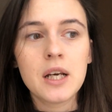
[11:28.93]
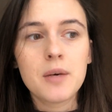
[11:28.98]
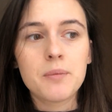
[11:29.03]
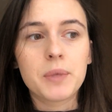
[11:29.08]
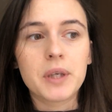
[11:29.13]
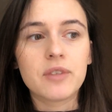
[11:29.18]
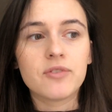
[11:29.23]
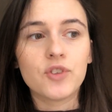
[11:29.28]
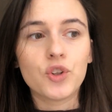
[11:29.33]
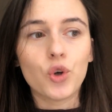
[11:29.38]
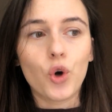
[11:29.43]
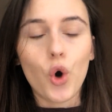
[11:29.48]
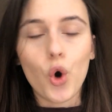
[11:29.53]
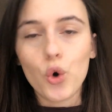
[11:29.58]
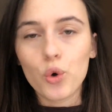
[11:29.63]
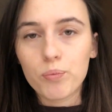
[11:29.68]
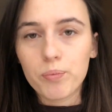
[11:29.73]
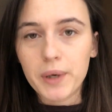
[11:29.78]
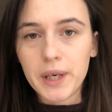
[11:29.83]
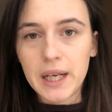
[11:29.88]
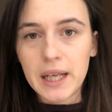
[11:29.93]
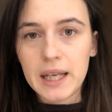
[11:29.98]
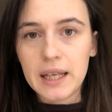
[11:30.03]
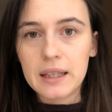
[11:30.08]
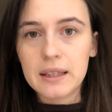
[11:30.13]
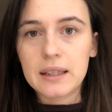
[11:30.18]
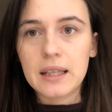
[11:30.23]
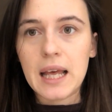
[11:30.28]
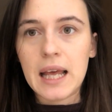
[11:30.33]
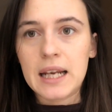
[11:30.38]
But if you open
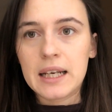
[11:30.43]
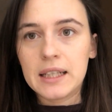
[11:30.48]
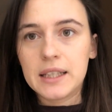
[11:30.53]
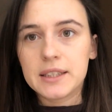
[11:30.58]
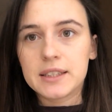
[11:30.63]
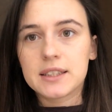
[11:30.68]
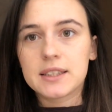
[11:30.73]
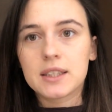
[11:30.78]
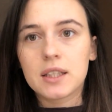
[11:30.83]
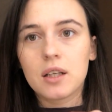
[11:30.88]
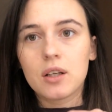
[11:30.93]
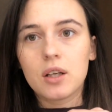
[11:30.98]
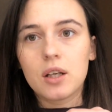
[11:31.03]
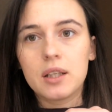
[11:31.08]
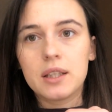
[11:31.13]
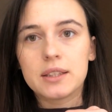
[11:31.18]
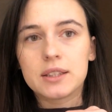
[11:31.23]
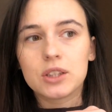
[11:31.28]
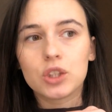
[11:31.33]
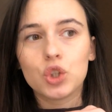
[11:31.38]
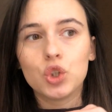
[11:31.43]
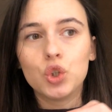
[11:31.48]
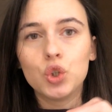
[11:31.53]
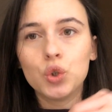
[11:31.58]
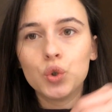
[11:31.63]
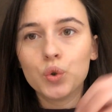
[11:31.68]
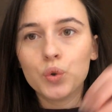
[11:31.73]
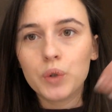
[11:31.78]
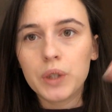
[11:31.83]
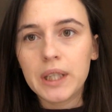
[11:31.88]
it and it's
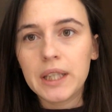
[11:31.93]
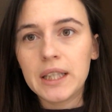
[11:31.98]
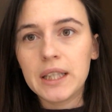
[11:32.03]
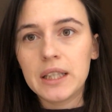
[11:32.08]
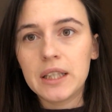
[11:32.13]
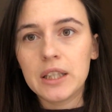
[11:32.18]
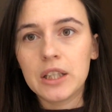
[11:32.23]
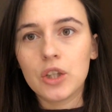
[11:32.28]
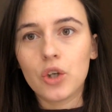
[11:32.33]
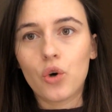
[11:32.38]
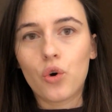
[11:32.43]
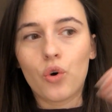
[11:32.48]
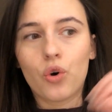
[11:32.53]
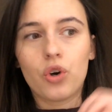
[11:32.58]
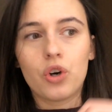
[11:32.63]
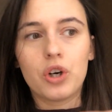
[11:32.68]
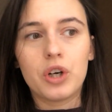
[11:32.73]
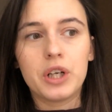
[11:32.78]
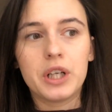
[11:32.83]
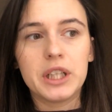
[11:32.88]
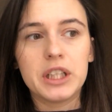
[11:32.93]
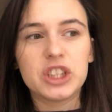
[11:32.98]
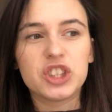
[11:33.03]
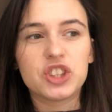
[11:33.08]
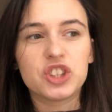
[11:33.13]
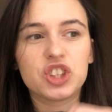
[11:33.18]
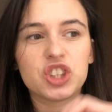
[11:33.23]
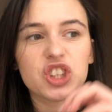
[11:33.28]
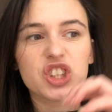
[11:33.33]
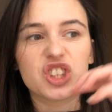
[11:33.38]
gooey, or
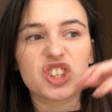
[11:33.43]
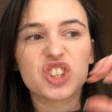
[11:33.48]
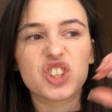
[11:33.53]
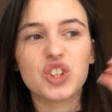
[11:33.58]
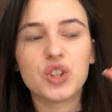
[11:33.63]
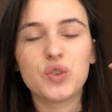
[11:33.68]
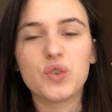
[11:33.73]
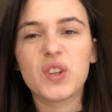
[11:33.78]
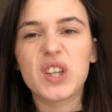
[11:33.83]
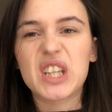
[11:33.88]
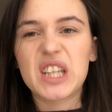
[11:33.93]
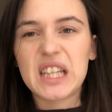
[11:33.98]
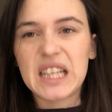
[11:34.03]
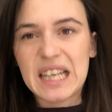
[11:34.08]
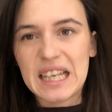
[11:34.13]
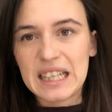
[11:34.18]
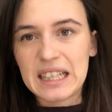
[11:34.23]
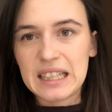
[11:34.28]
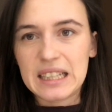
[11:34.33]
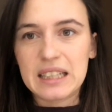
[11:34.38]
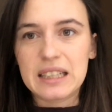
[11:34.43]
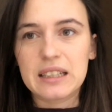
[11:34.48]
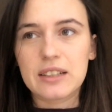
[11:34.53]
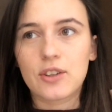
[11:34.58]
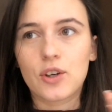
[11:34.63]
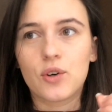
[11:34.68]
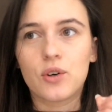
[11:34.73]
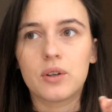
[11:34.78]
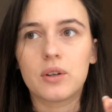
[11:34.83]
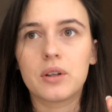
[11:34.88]
it's just too thick,
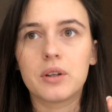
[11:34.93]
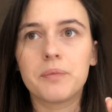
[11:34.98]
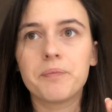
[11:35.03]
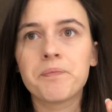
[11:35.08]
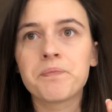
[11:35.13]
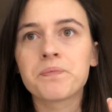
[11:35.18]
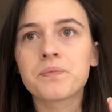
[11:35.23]
or